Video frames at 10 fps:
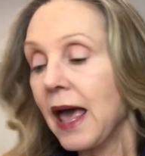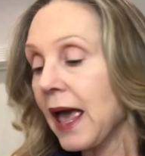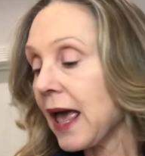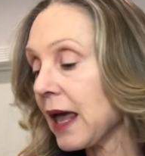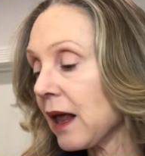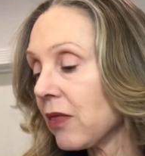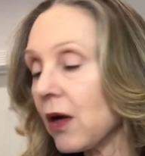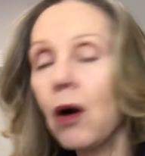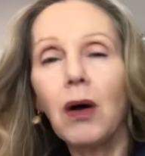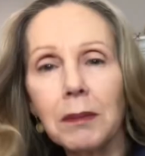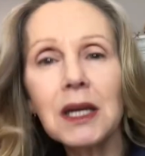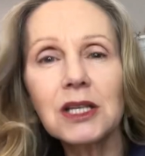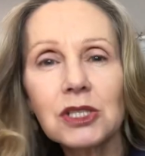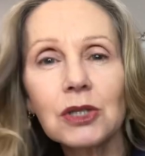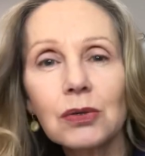And I thought, oh, I'm
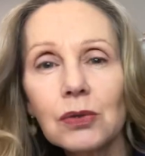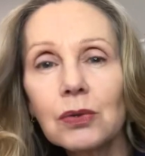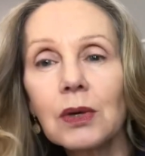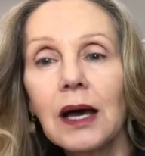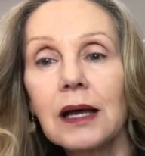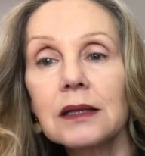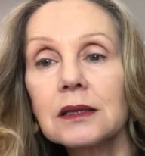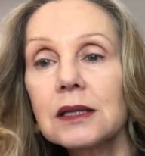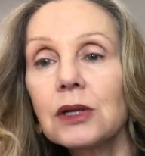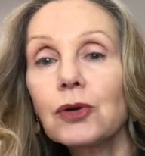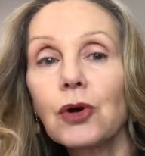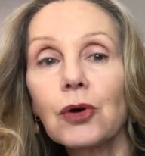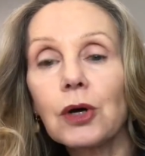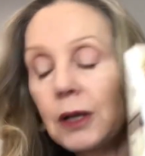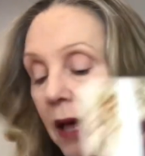going to do a little
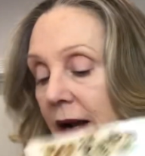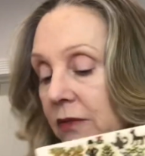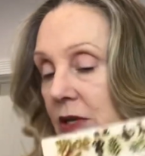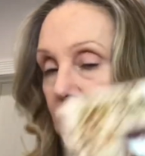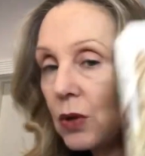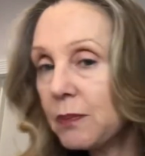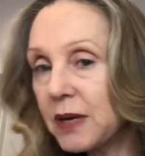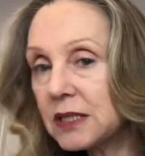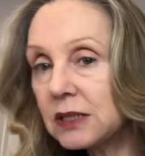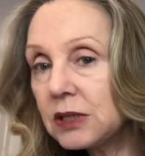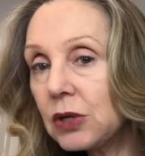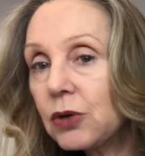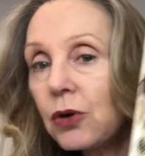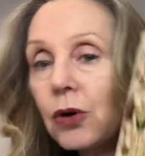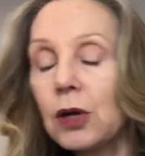girl out of this. So I picked a little
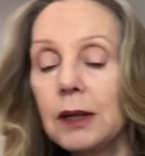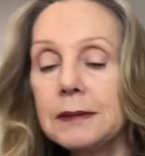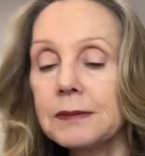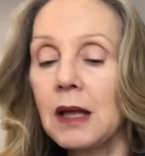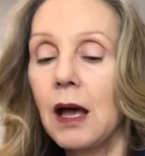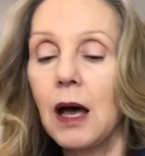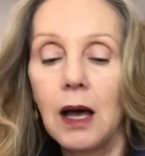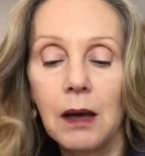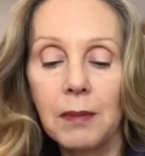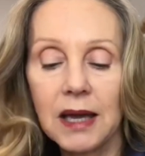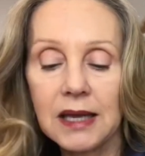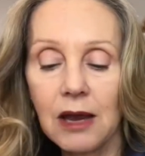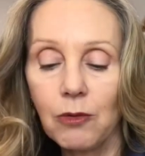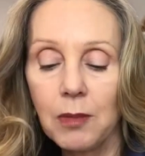girl. Um, I can't